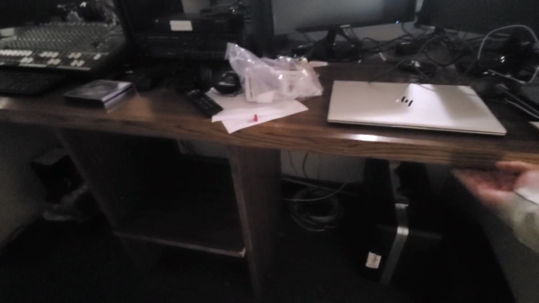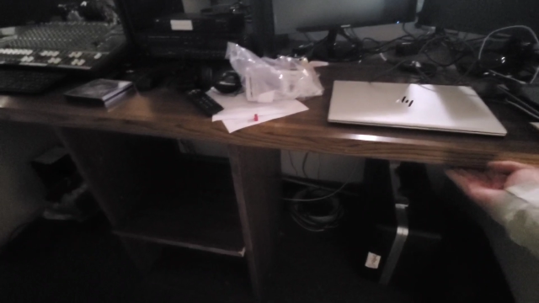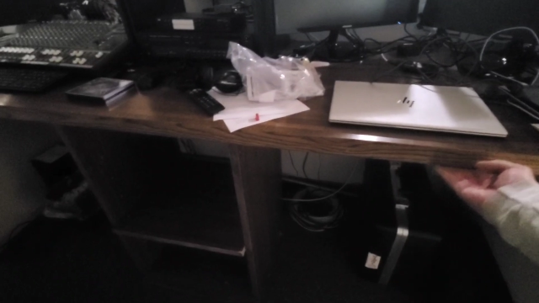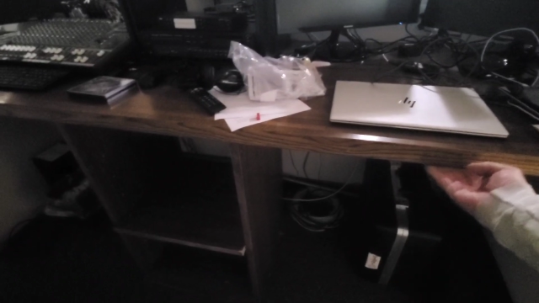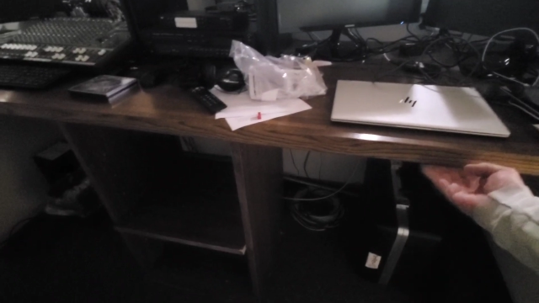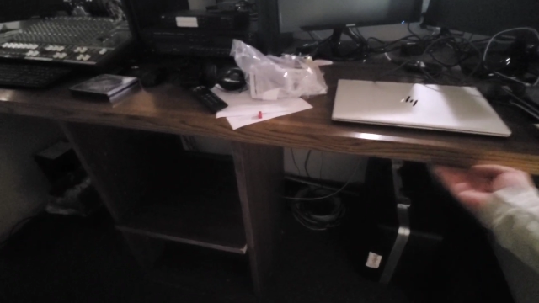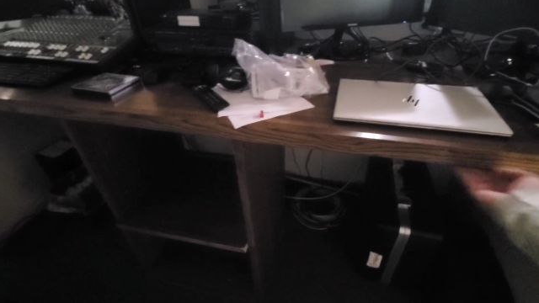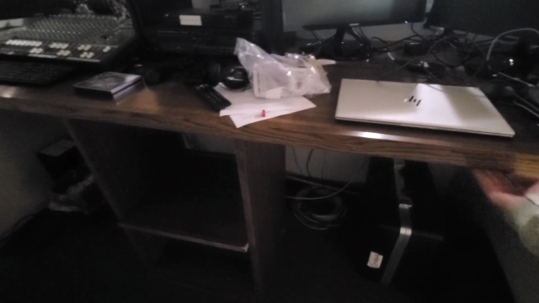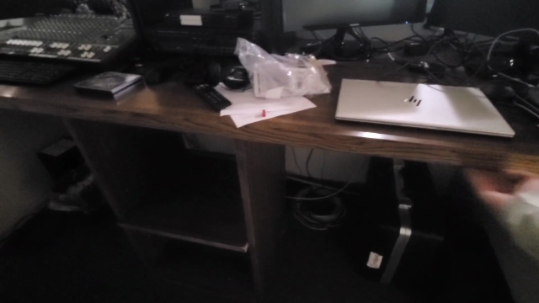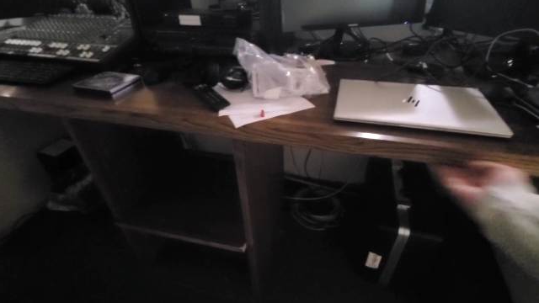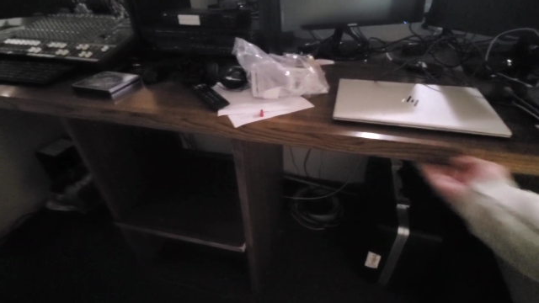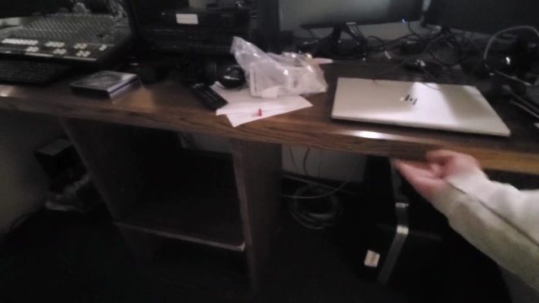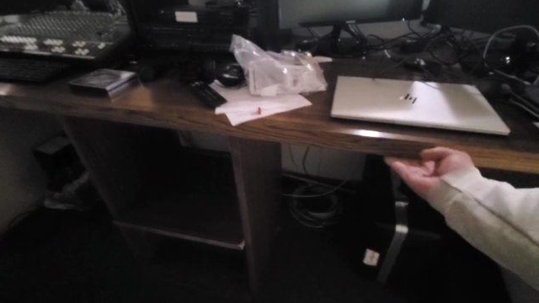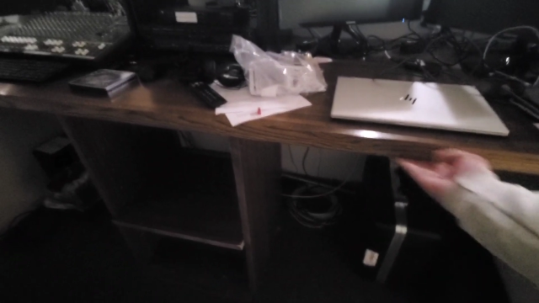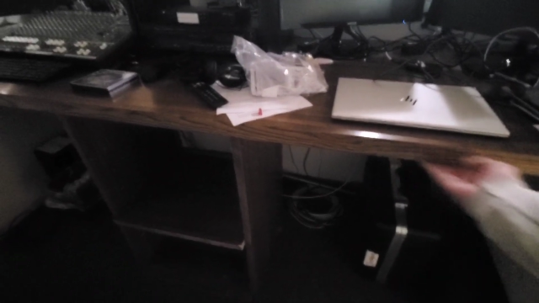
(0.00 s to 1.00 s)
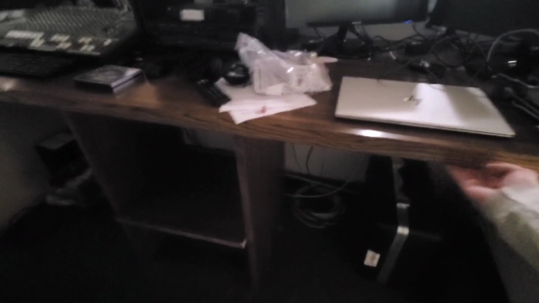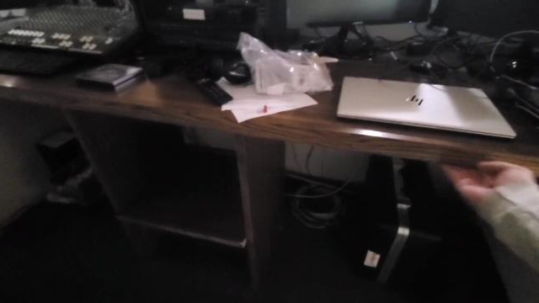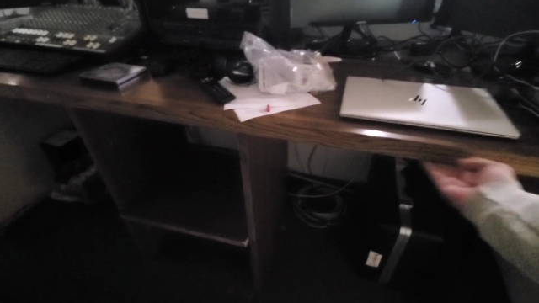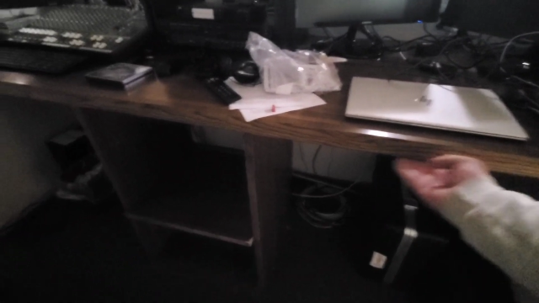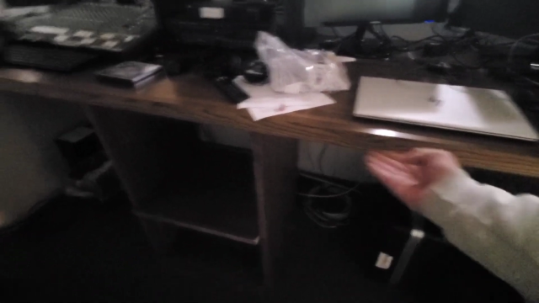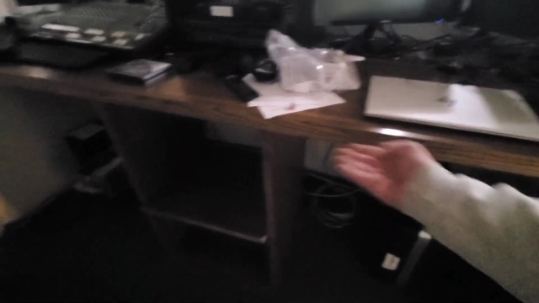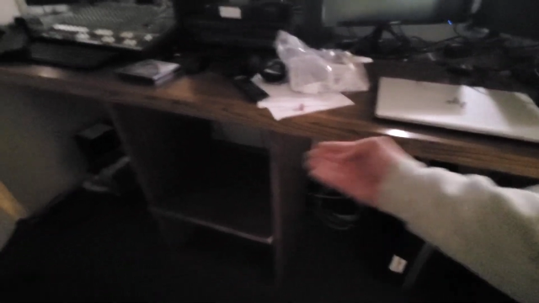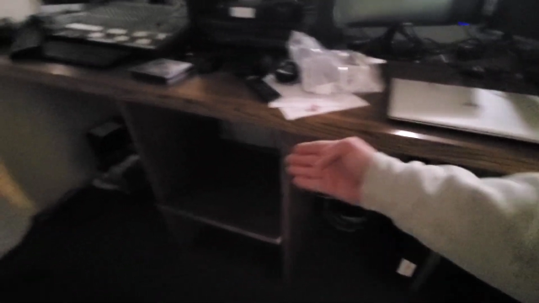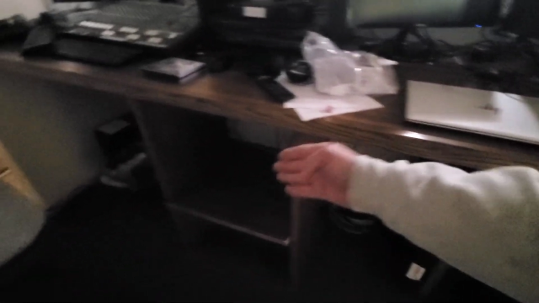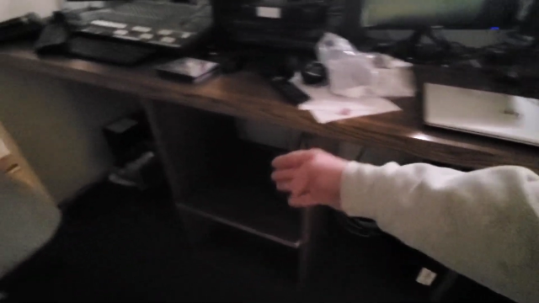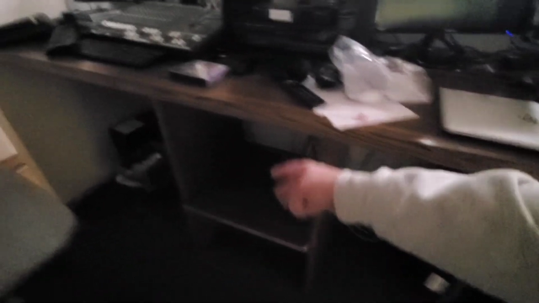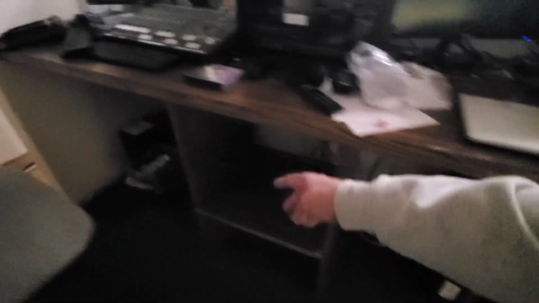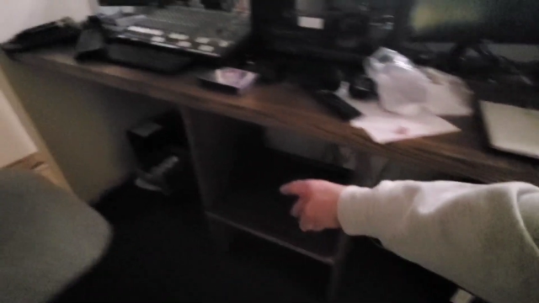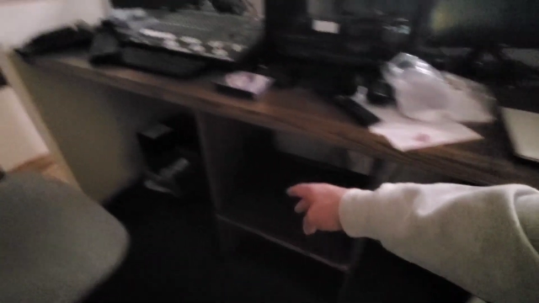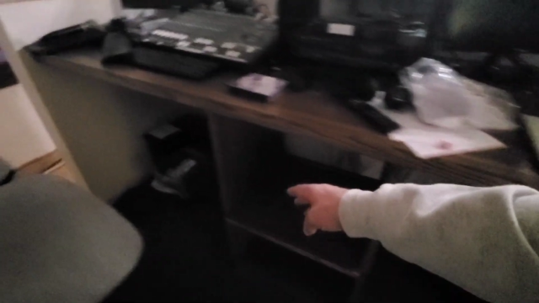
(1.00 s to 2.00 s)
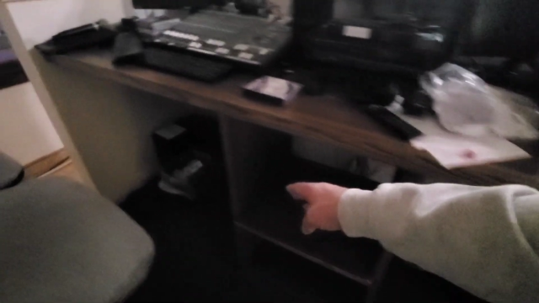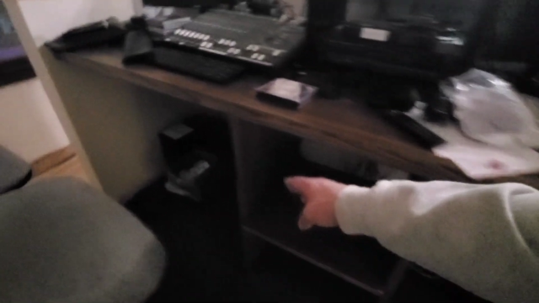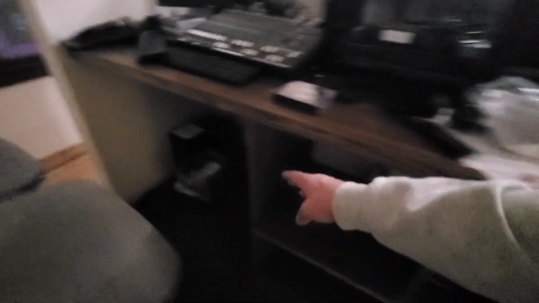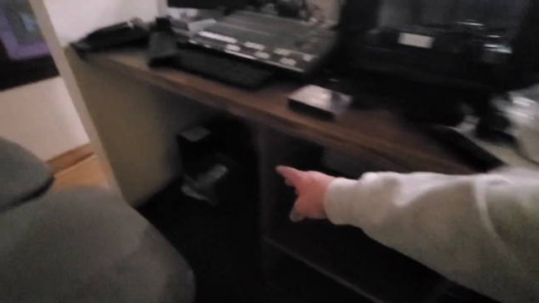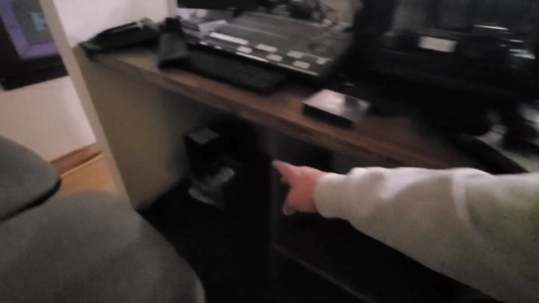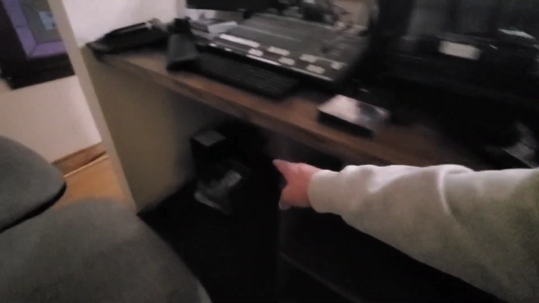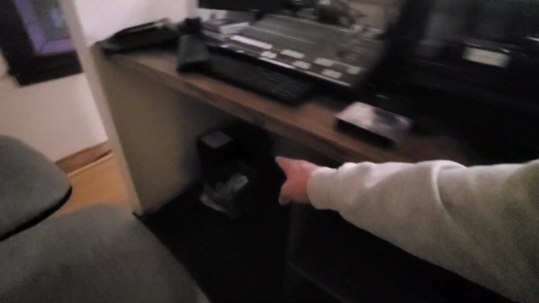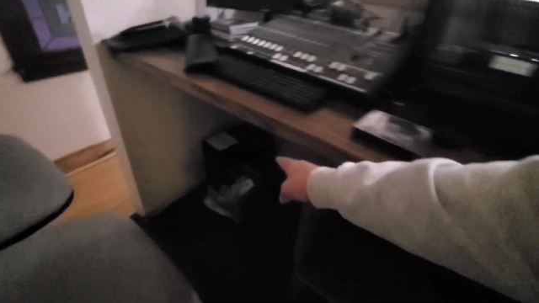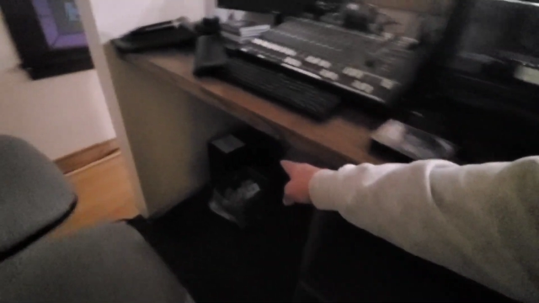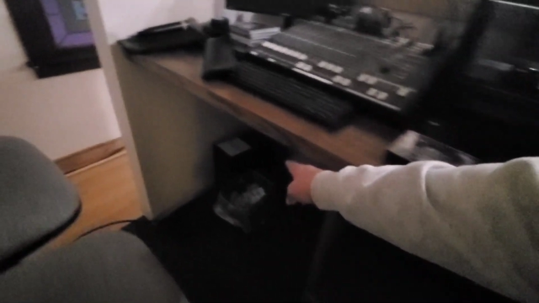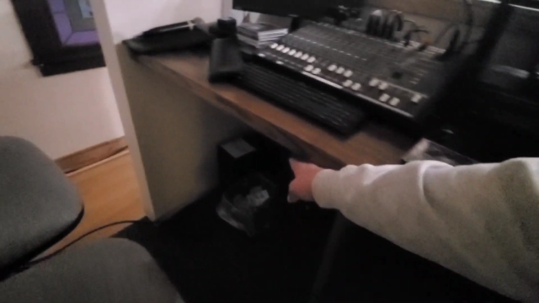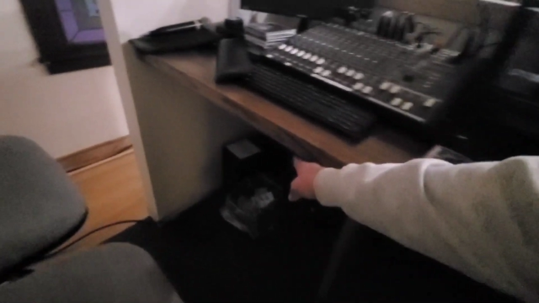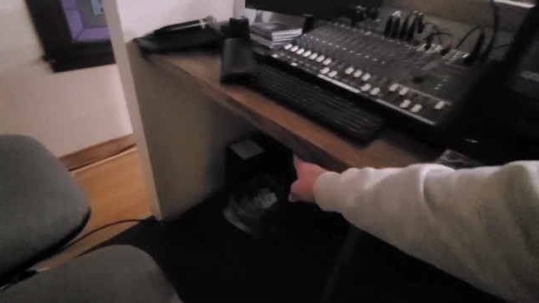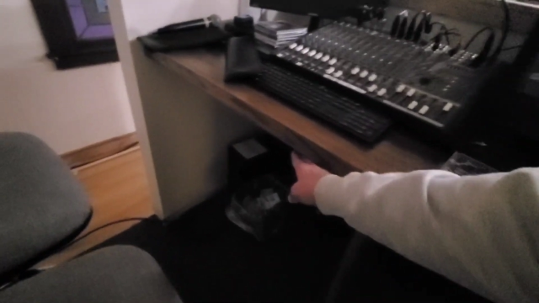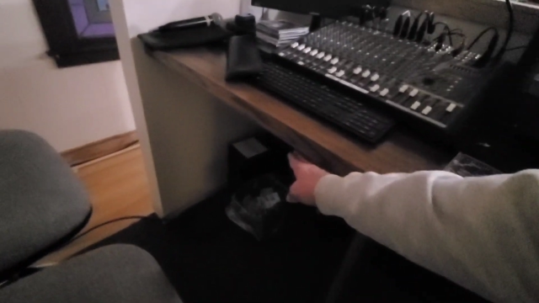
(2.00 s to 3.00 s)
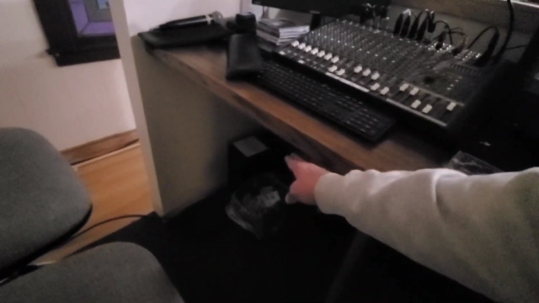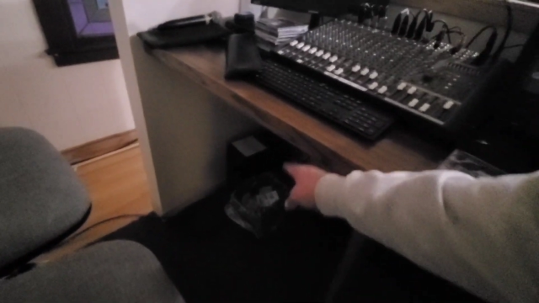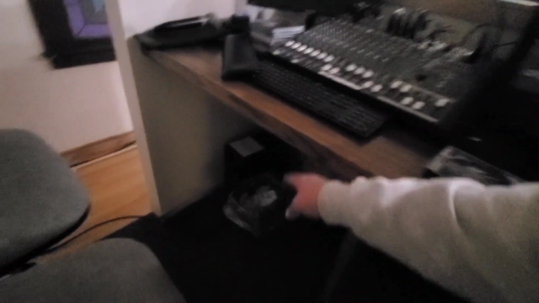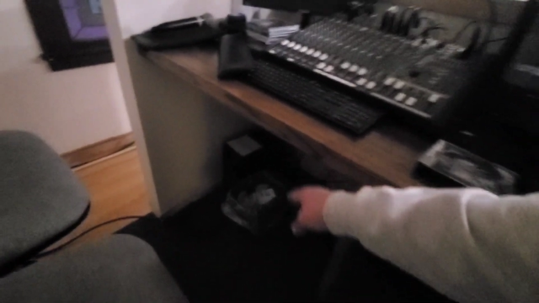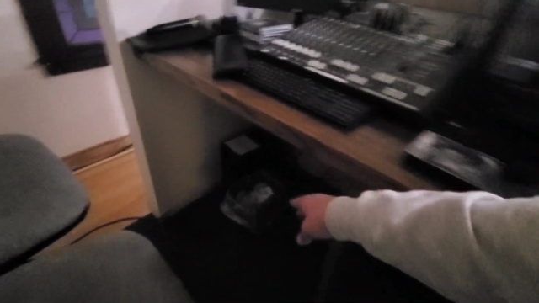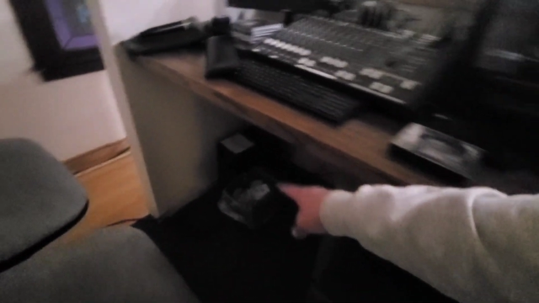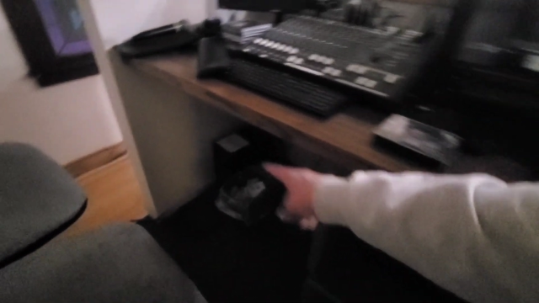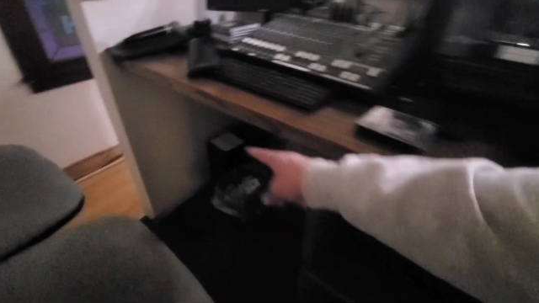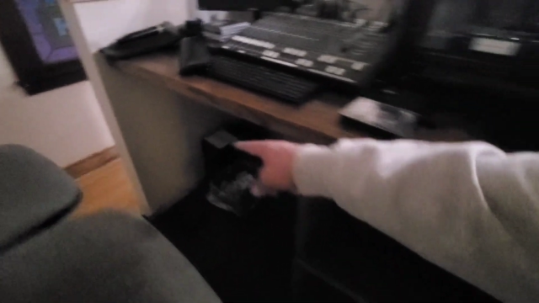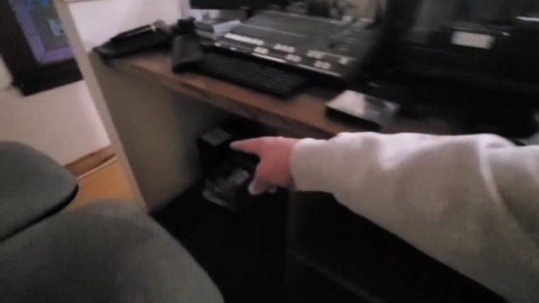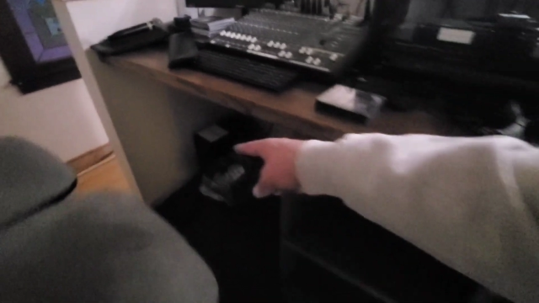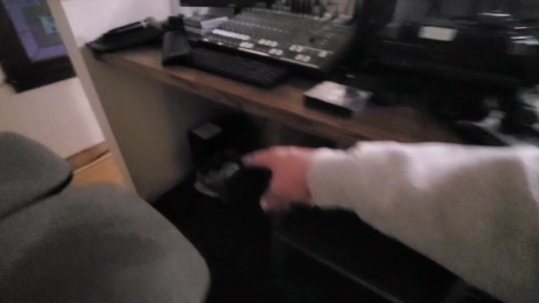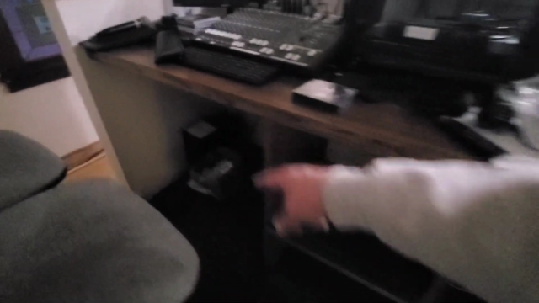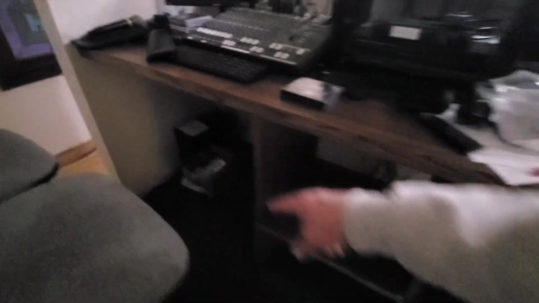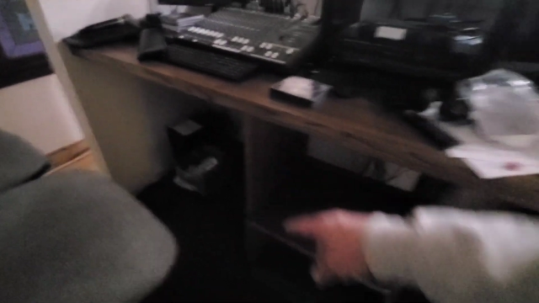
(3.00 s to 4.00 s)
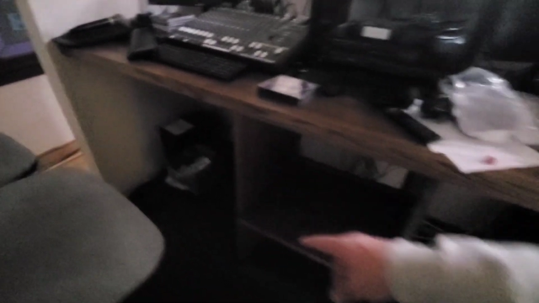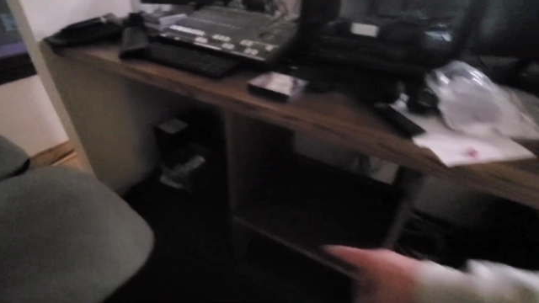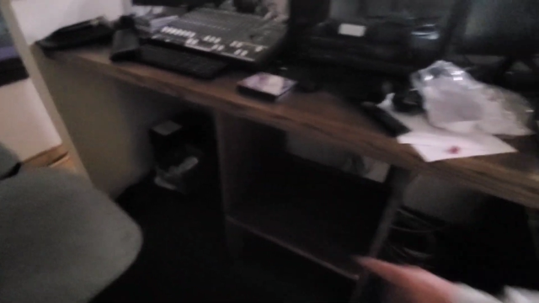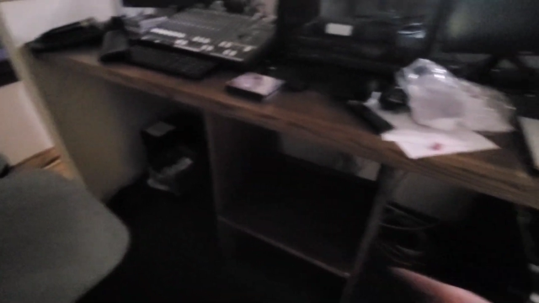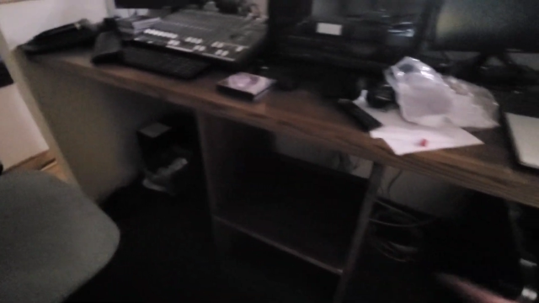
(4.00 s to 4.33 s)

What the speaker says: No face is visible, so there are no lips to read.